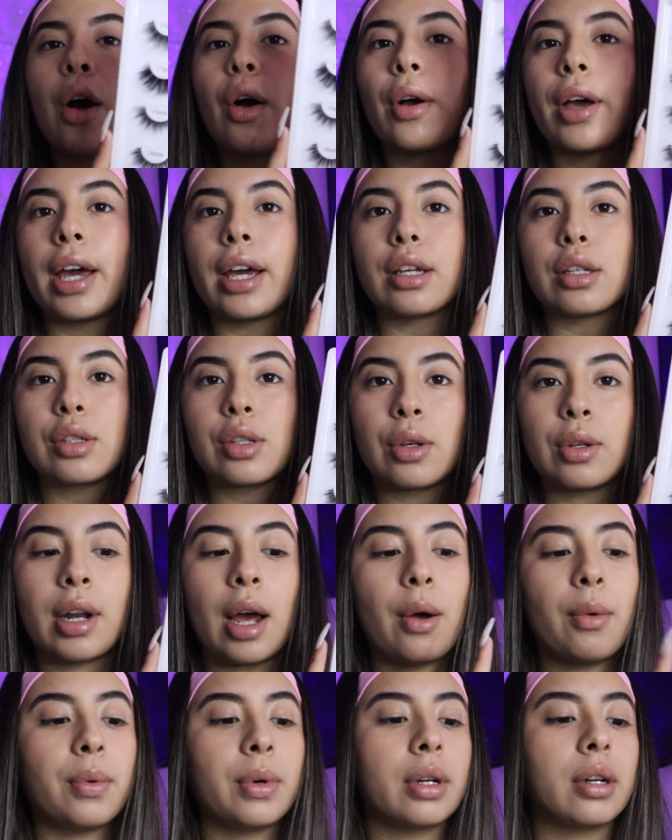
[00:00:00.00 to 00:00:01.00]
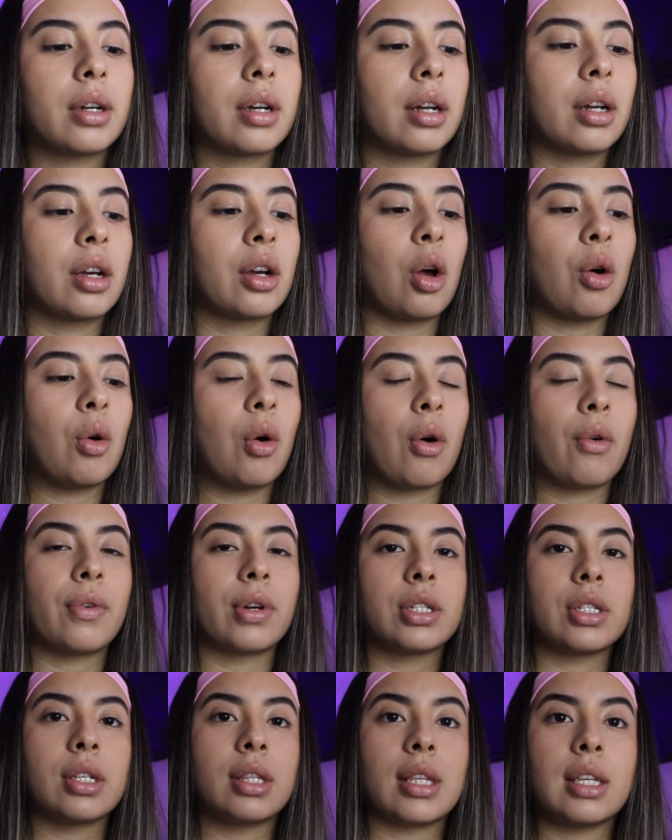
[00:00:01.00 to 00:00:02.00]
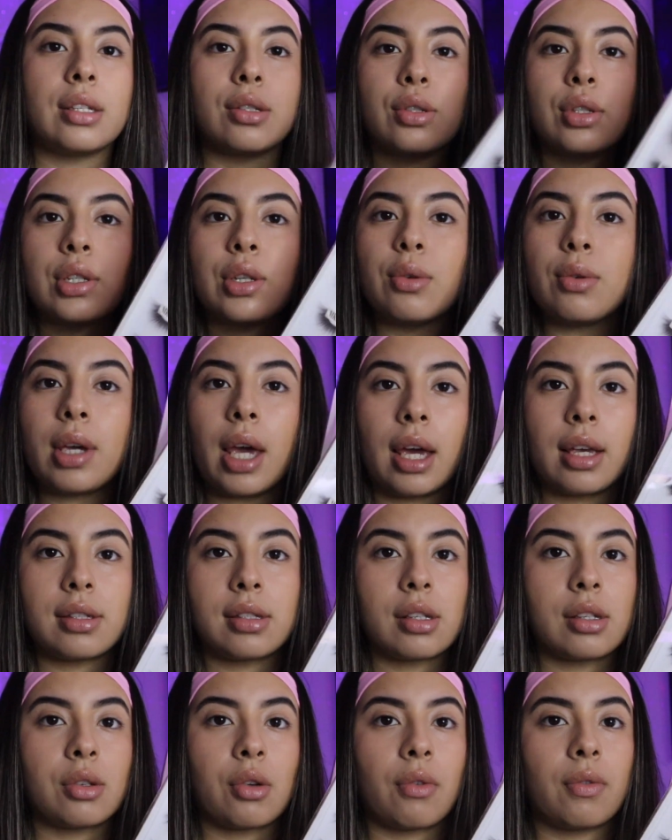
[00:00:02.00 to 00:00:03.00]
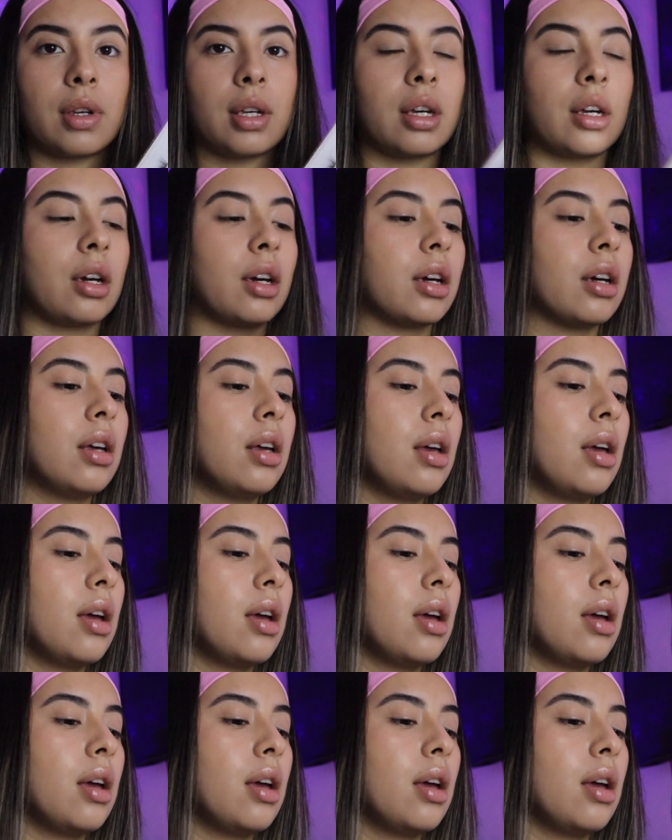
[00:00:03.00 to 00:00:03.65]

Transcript: Okay, so now we're gonna go over to these two cases over here.